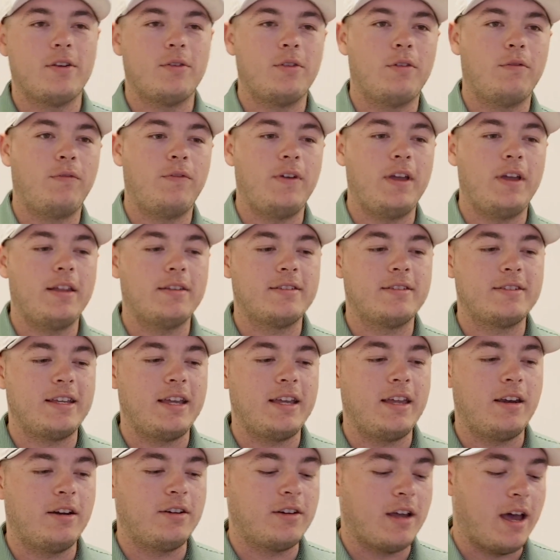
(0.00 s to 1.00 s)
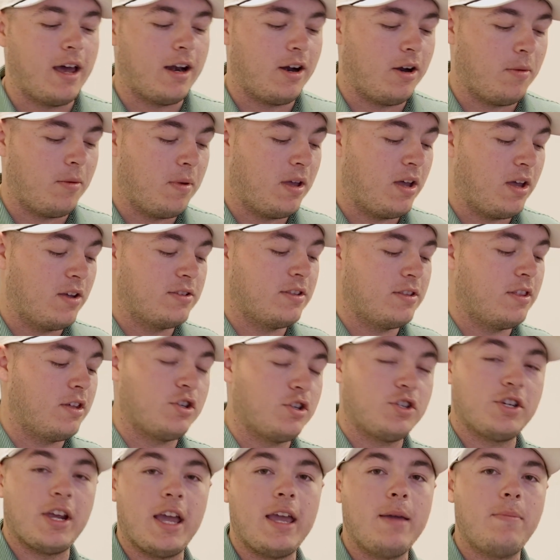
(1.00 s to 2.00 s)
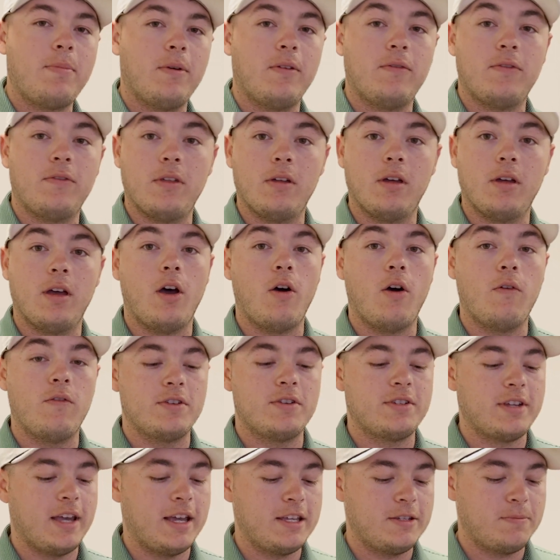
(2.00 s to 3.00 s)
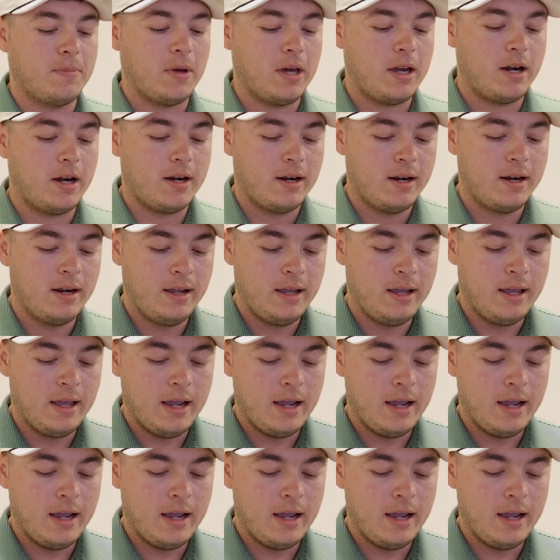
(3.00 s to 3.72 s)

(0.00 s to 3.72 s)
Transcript: on the fence, teeter-tottering because of the shape of the oversized putter.